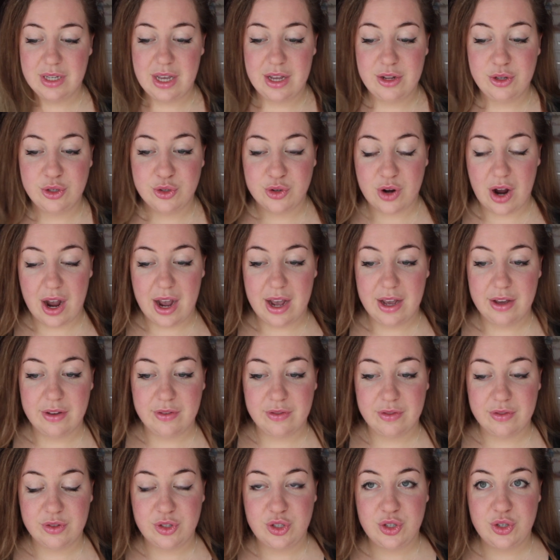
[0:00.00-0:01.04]
and
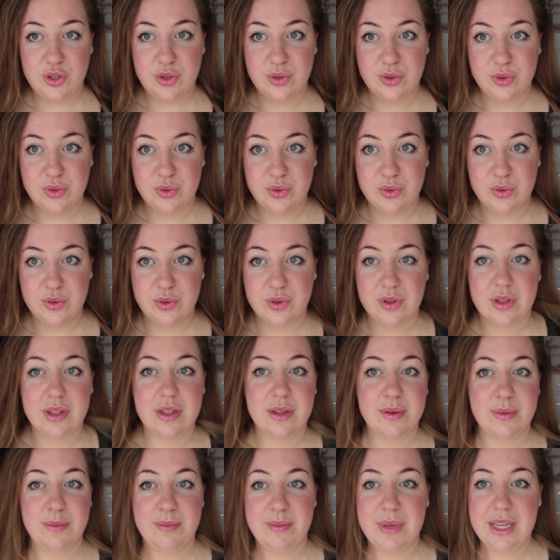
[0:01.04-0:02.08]
drive to
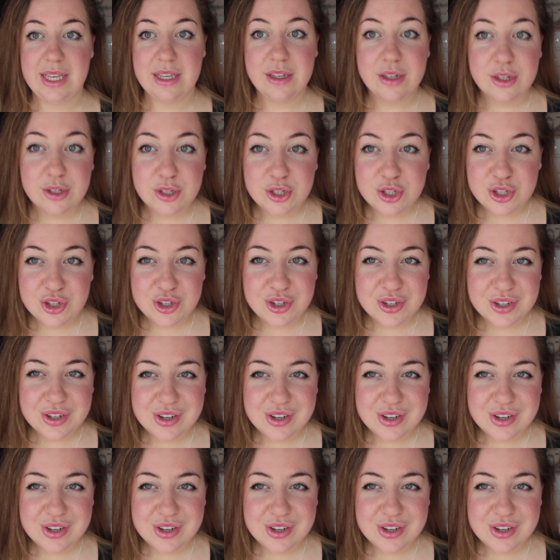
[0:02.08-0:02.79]
the beach.